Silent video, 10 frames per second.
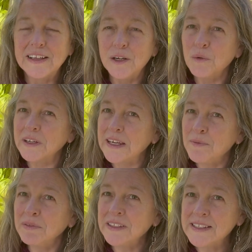Well, keep
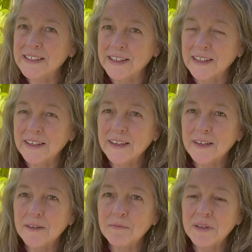listening,
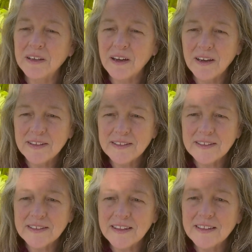
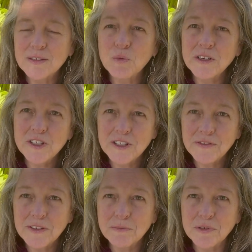because this one shift
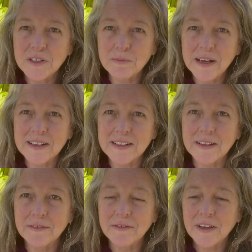in perspective
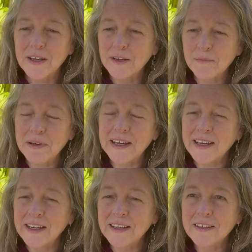
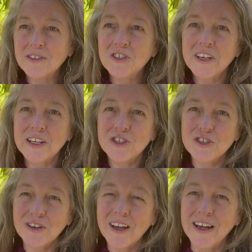may change
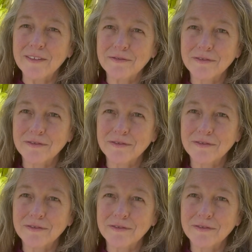your life.